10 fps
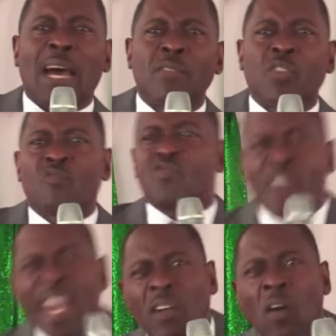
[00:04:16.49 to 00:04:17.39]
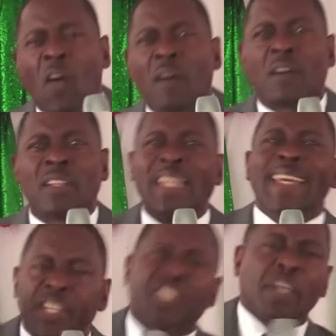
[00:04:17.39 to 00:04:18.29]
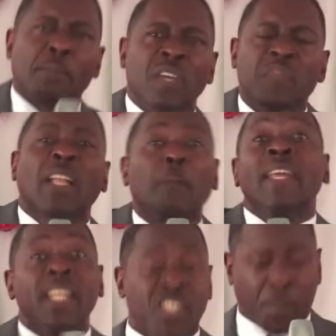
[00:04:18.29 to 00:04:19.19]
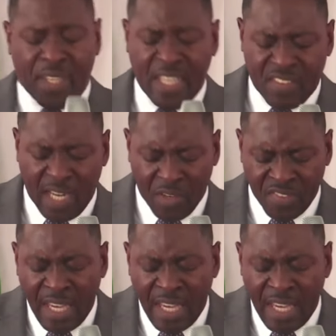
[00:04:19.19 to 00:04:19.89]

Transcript: train our leadership, develop leadership in these areas.